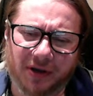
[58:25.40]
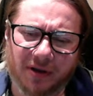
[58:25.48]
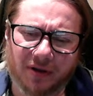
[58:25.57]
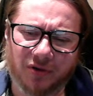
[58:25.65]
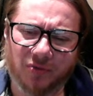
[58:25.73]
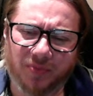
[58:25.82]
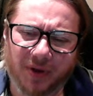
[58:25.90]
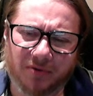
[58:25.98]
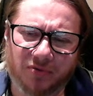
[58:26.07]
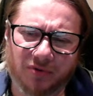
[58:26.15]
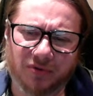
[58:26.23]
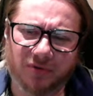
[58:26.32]
you play
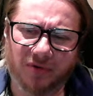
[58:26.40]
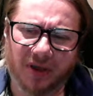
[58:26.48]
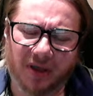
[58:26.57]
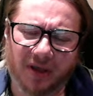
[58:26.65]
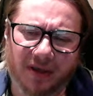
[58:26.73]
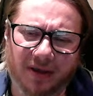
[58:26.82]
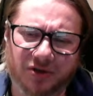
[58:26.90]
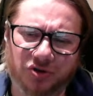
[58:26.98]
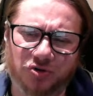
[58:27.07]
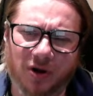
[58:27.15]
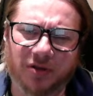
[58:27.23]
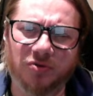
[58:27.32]
rook to h,
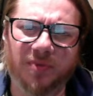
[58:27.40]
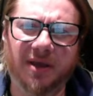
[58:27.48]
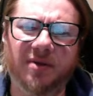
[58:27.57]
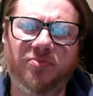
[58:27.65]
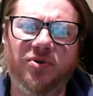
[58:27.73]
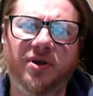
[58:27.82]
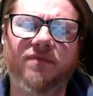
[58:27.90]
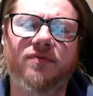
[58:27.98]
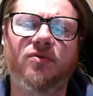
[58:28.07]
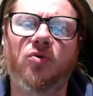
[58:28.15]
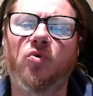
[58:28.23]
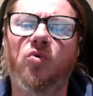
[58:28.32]
try to make a
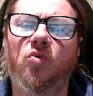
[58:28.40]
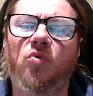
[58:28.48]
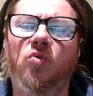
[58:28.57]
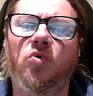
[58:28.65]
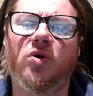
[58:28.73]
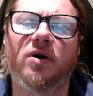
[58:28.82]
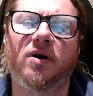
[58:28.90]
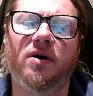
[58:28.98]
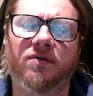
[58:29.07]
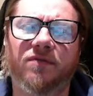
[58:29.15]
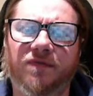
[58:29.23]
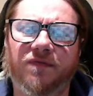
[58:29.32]
breakthrough. Oh, uh,
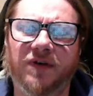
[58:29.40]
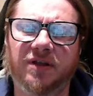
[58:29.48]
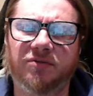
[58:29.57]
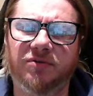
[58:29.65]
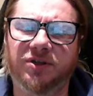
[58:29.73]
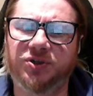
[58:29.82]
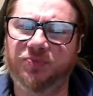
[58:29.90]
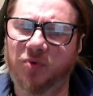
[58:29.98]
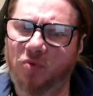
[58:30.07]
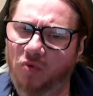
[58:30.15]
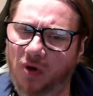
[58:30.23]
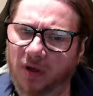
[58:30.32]
further explore.
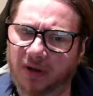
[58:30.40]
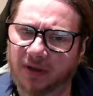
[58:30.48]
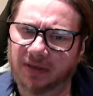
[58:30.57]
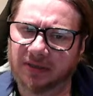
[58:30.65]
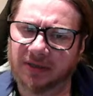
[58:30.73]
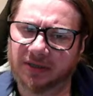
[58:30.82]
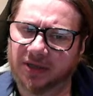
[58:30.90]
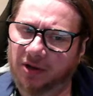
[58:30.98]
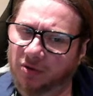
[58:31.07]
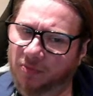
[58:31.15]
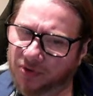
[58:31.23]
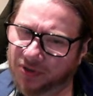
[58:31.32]
What is this? Can
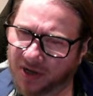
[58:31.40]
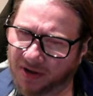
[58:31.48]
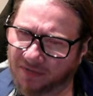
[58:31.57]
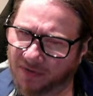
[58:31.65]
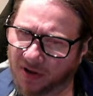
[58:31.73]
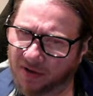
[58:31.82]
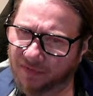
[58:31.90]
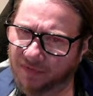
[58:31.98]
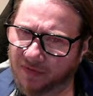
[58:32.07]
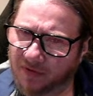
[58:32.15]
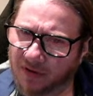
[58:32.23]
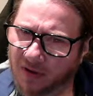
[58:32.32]
you push a5?
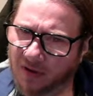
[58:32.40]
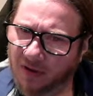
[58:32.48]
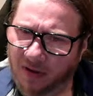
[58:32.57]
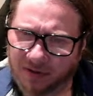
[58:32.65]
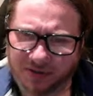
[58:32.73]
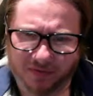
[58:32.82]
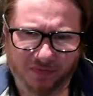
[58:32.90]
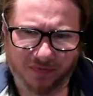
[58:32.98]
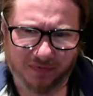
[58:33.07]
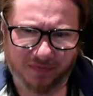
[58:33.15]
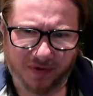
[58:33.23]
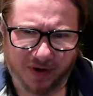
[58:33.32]
Asking for
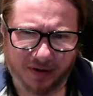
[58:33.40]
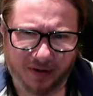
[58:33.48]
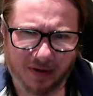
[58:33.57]
a friend.